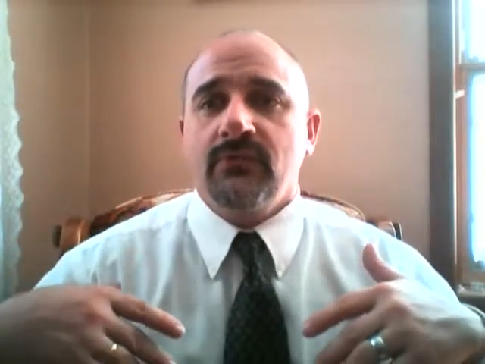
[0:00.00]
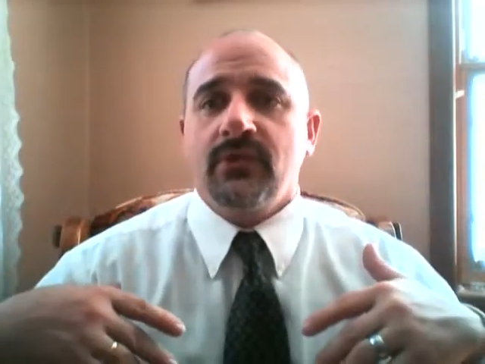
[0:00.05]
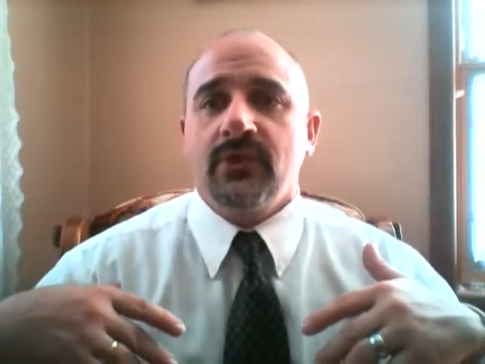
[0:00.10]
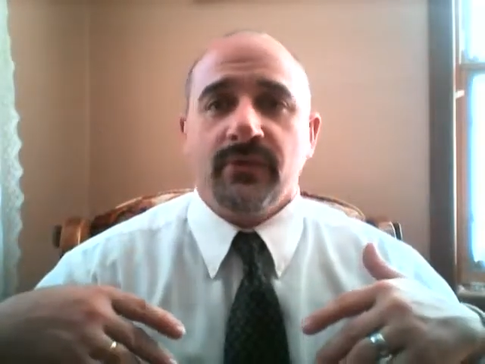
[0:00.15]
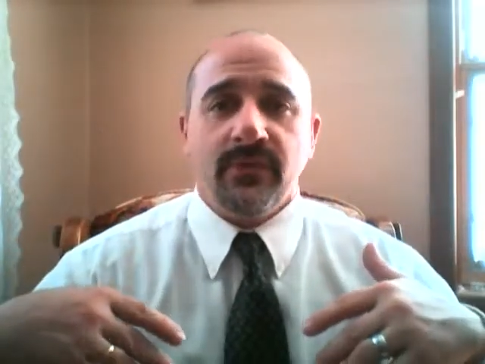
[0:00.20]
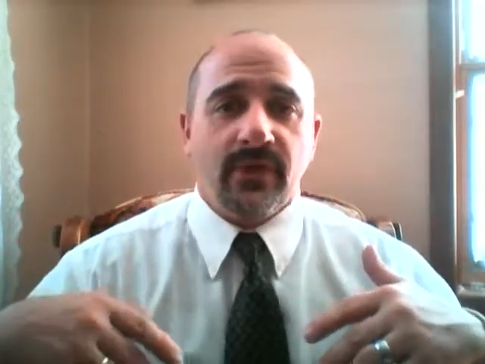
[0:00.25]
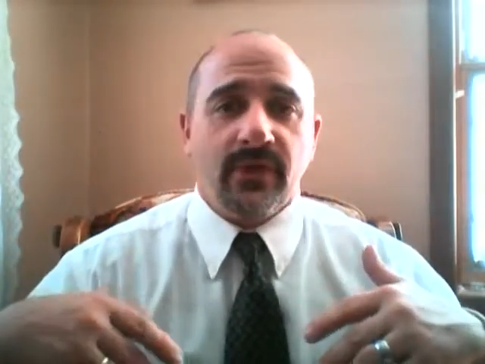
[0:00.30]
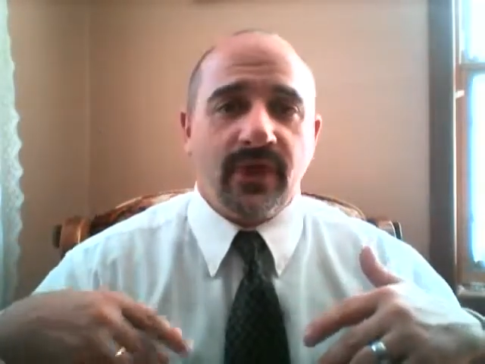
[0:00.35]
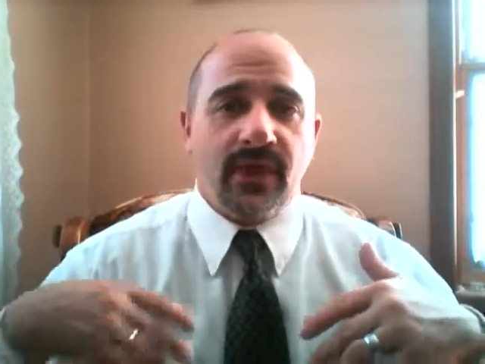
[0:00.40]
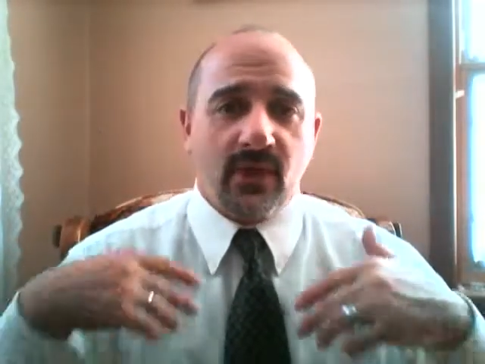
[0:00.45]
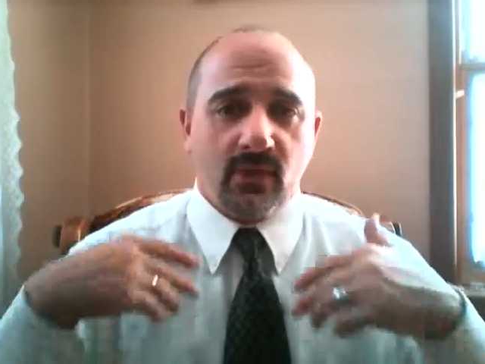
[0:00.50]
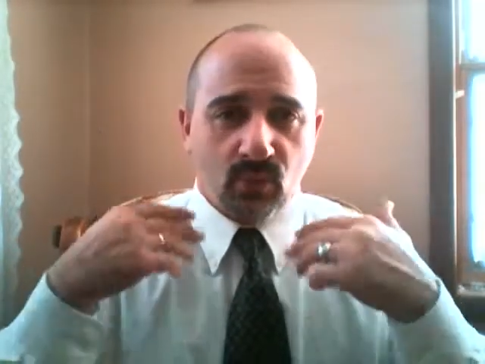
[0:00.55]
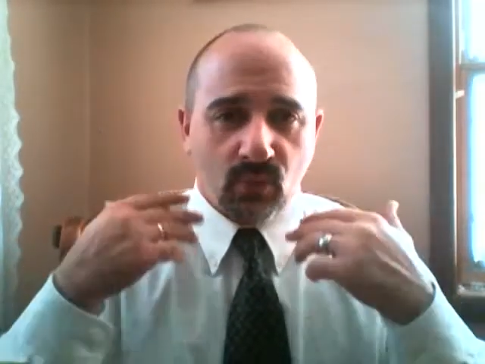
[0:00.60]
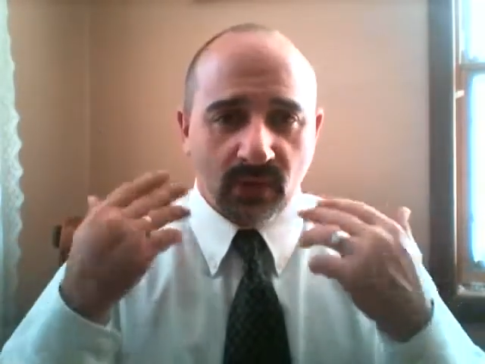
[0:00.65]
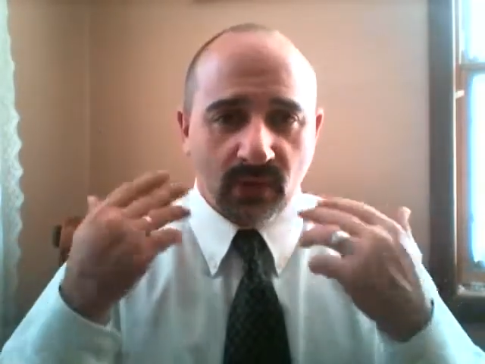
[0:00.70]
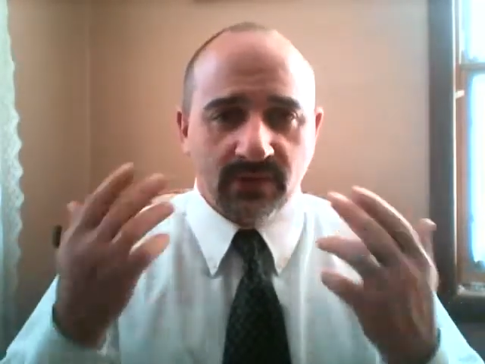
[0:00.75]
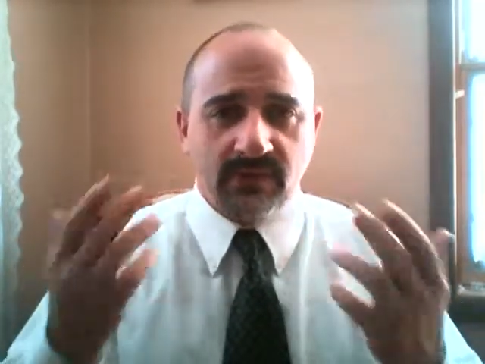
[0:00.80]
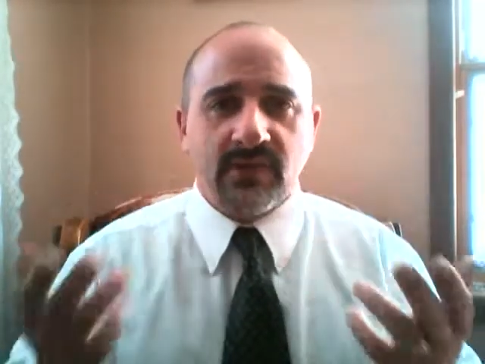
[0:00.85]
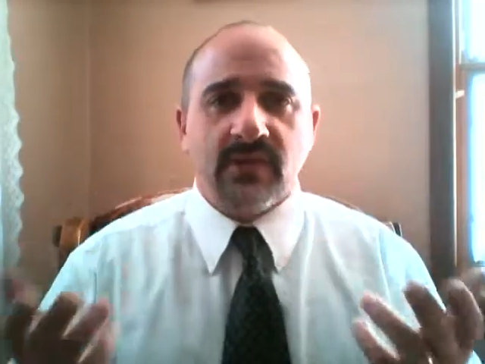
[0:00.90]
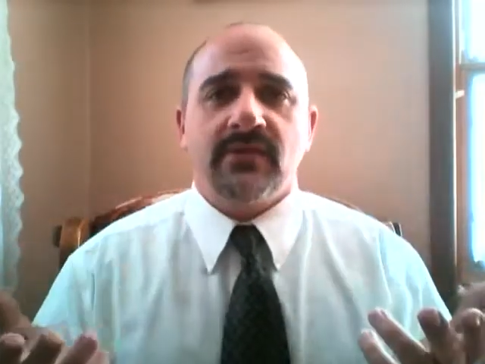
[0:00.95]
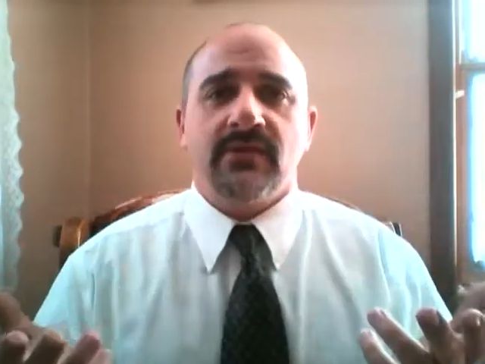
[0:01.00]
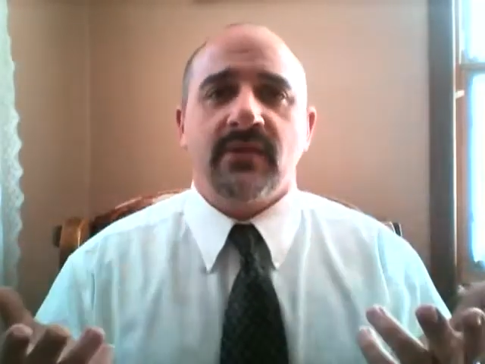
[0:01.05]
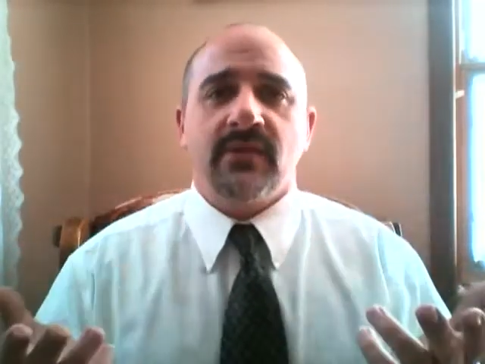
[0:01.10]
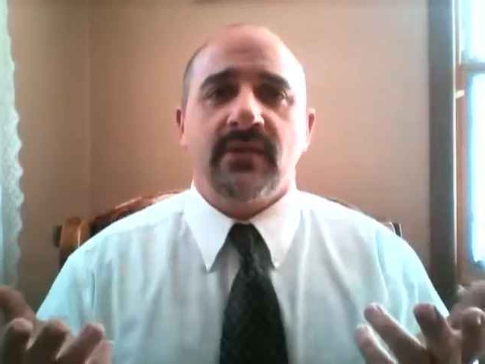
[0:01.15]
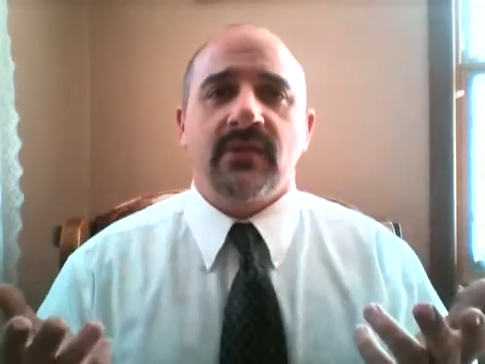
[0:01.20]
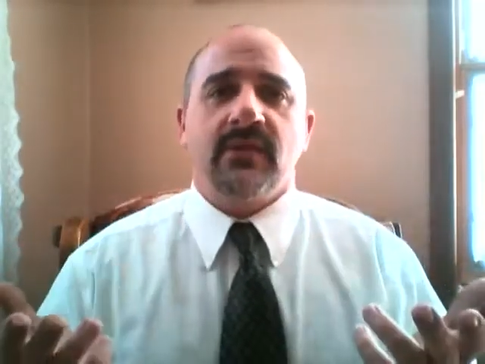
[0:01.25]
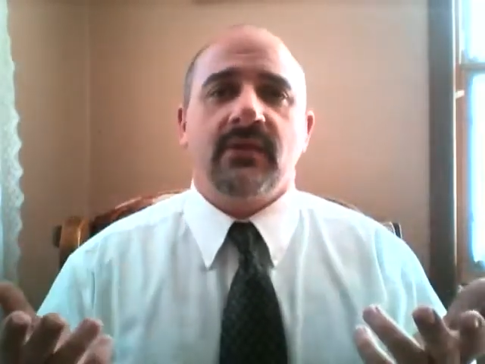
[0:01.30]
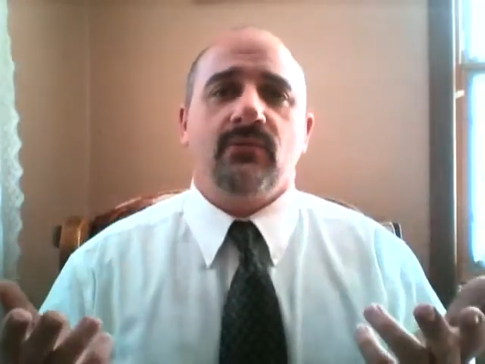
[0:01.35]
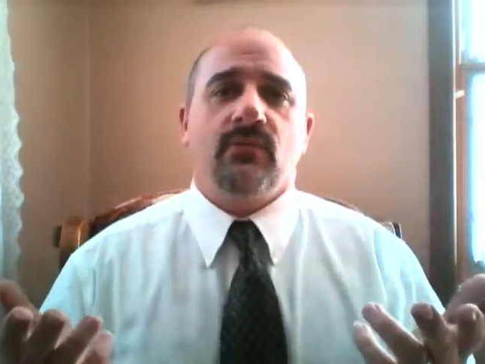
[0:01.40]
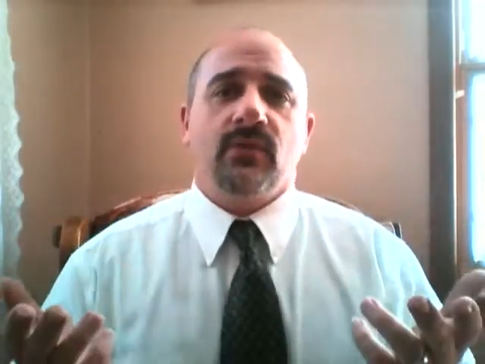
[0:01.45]
communicate what they
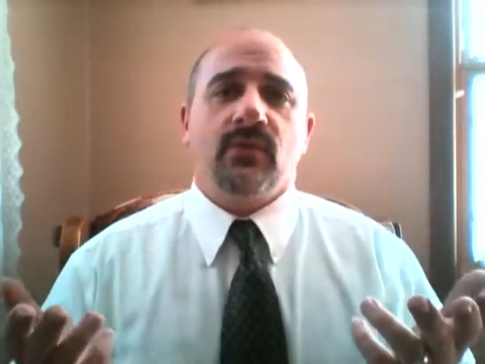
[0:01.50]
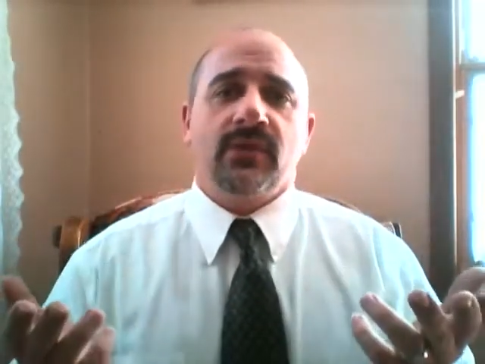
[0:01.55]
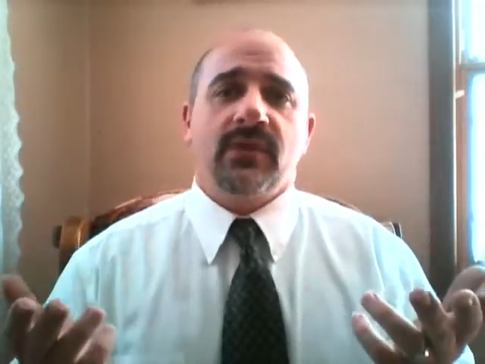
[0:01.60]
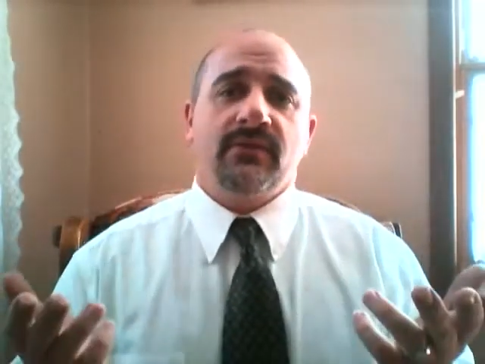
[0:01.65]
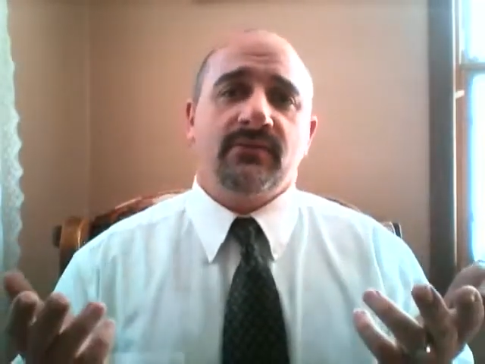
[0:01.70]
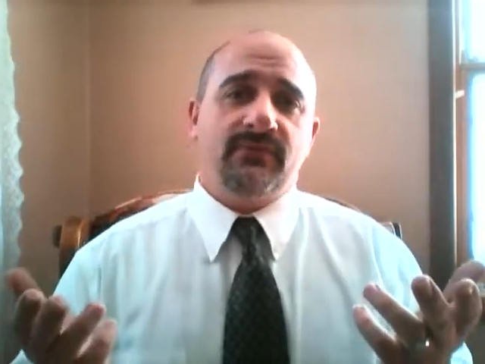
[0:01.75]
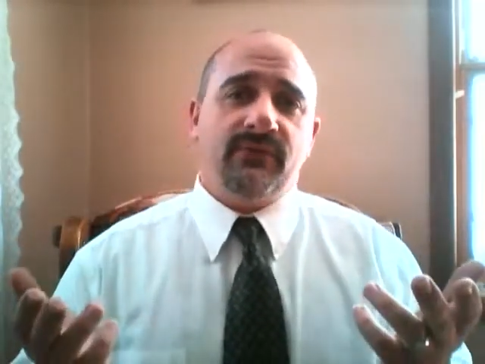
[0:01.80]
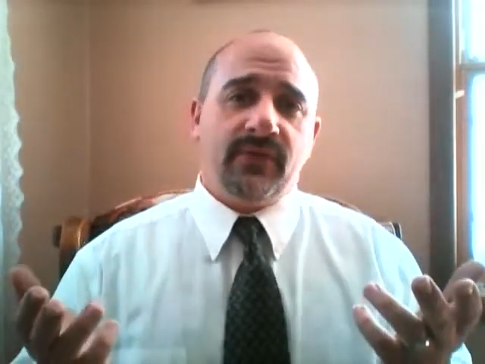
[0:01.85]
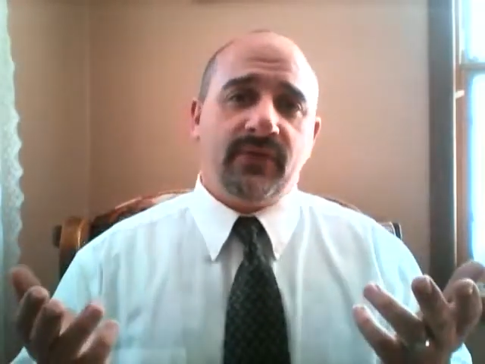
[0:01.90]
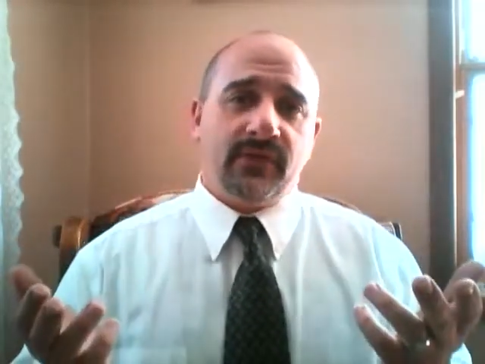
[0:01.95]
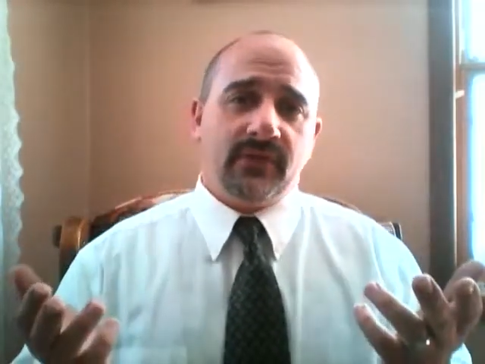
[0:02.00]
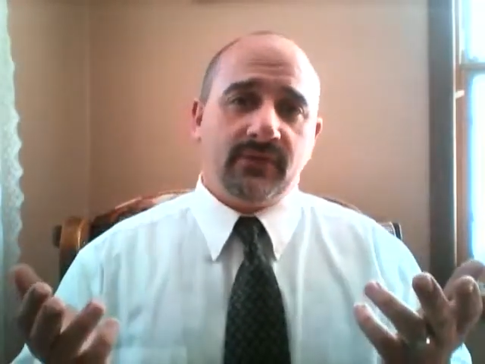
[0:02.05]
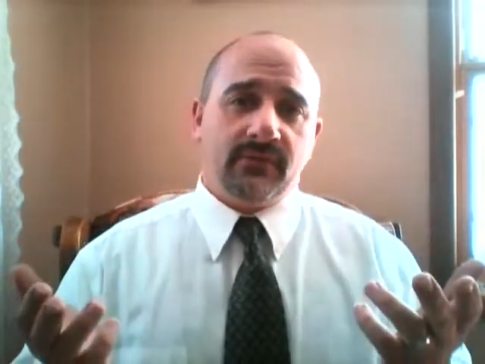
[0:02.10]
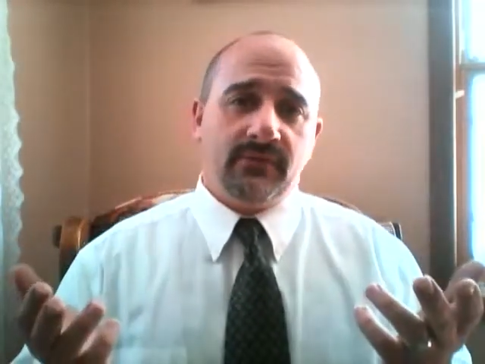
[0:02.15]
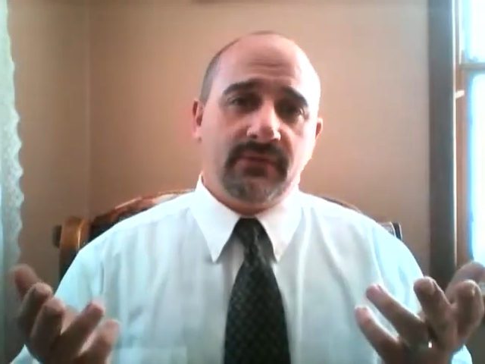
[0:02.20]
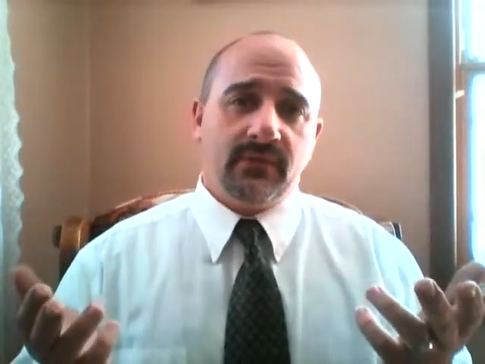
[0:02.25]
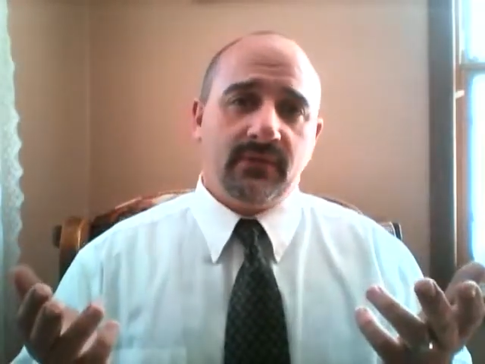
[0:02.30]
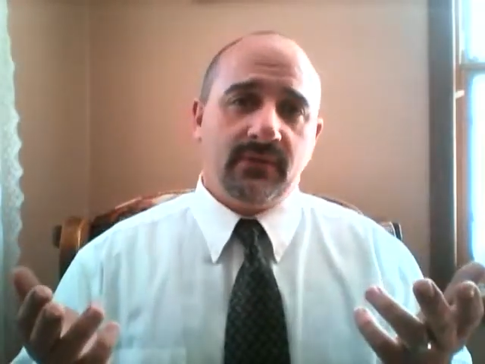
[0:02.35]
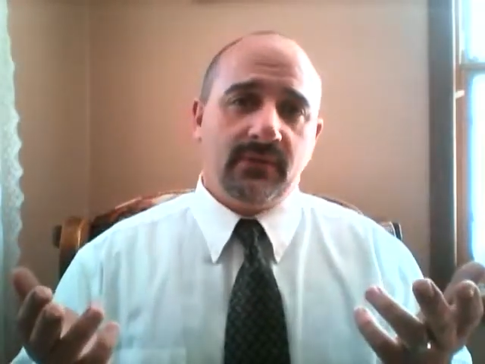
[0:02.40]
think, what they feel